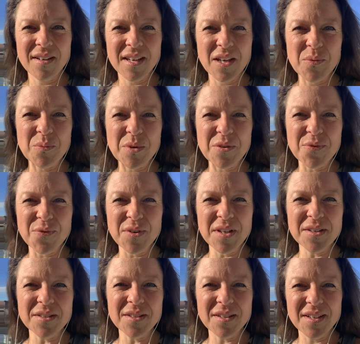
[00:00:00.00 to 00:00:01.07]
Can we
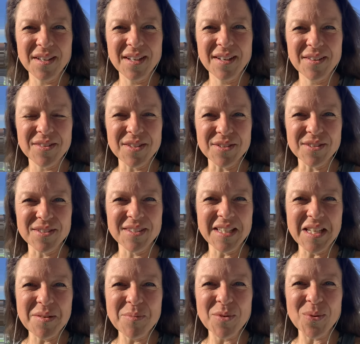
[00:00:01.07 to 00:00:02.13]
feel the
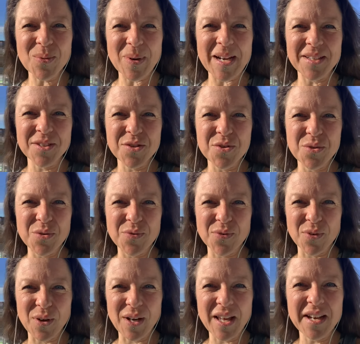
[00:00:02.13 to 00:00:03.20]
same gratitude
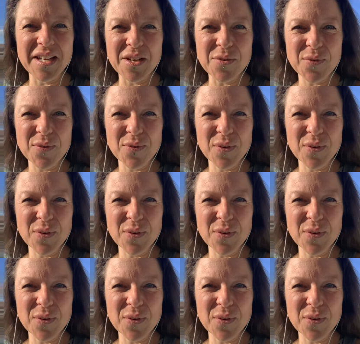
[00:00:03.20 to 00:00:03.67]
for life